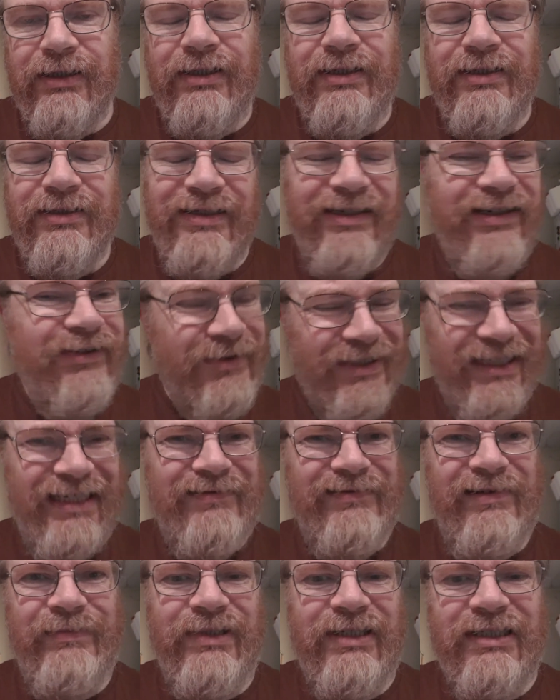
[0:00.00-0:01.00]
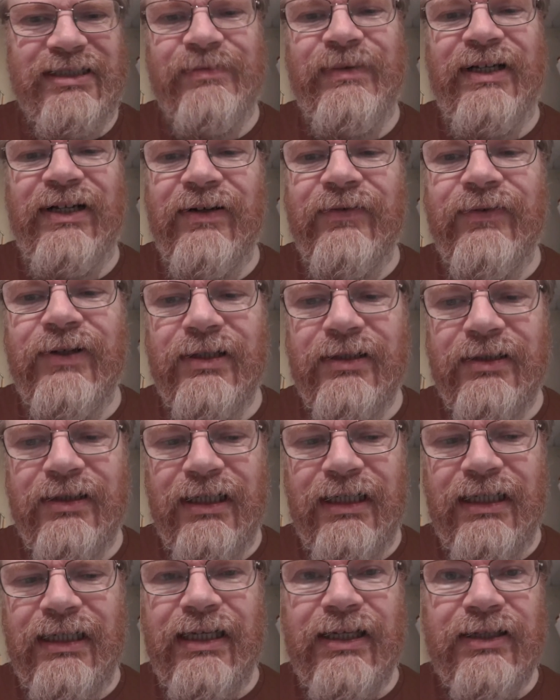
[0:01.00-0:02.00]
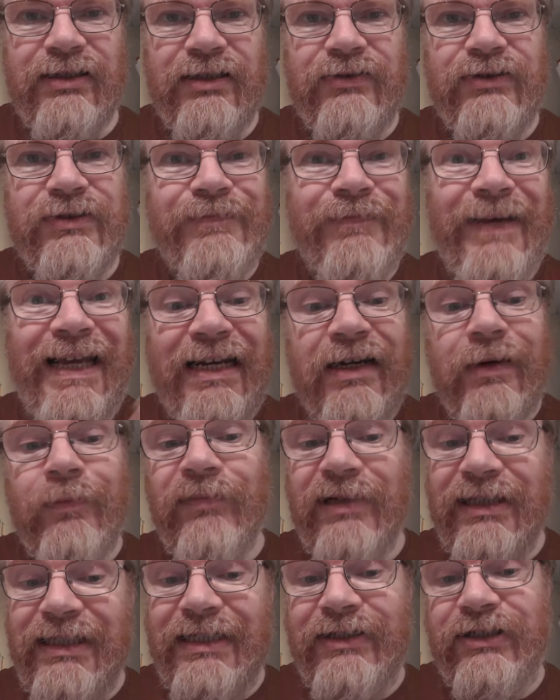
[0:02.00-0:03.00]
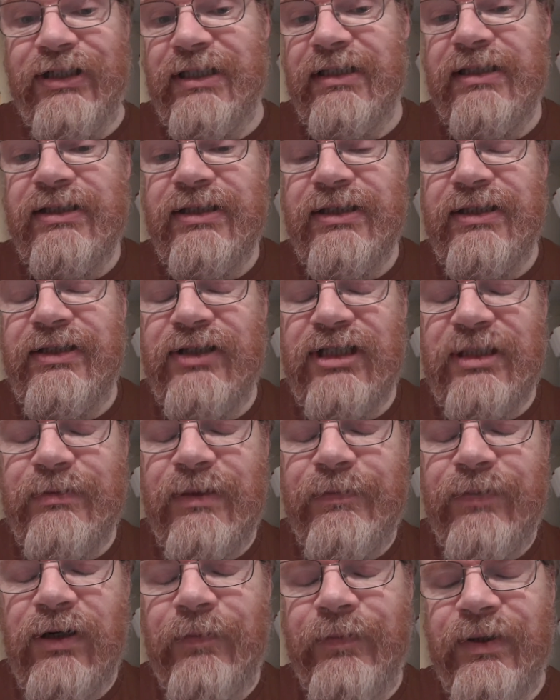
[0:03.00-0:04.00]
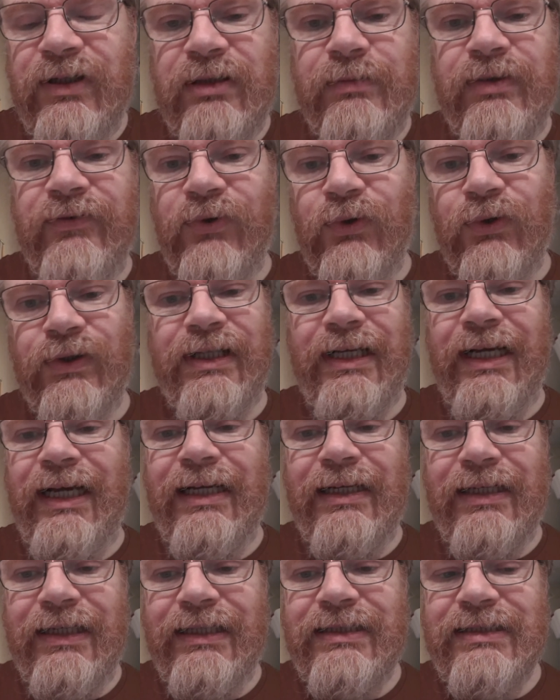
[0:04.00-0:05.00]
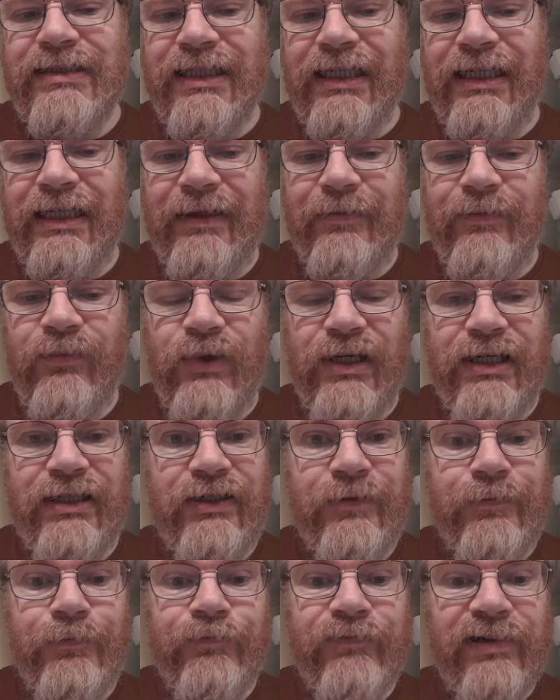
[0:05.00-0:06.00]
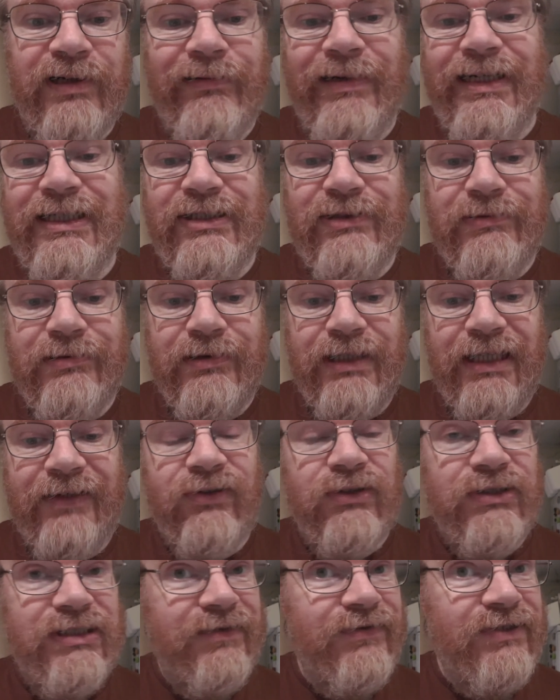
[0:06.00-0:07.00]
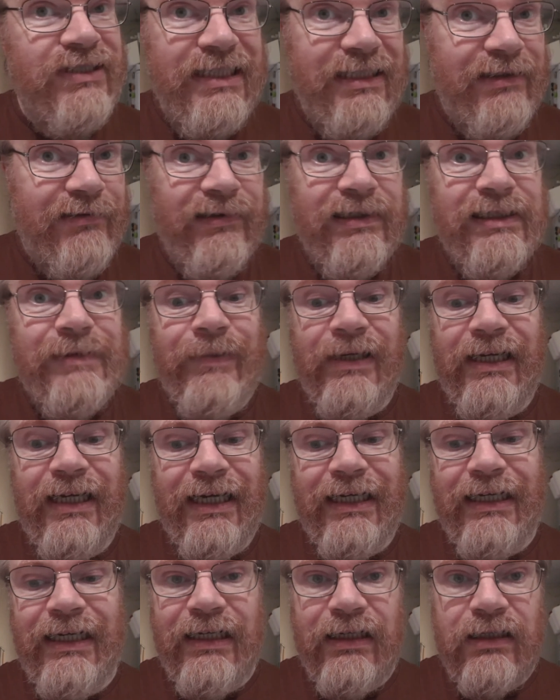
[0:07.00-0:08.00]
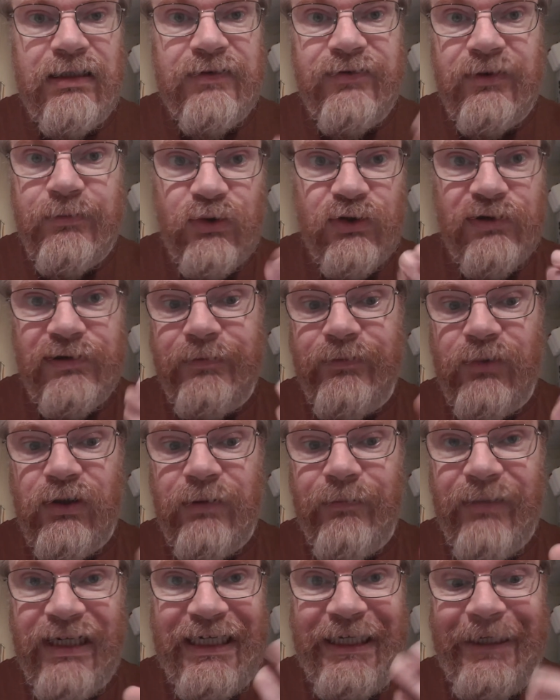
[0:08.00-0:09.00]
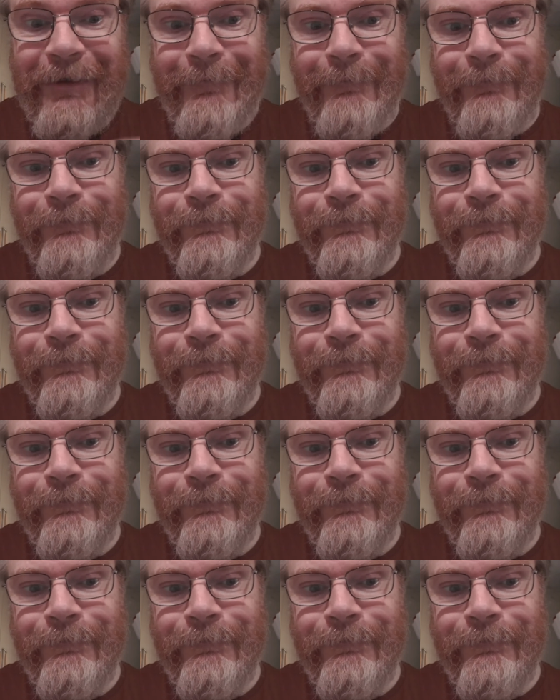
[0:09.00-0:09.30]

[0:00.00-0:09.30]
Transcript: You know what that reminds me of? Those made-up religions that used to be popular before the aliens came, where you'd progress through levels of secrets by handing over more and more money.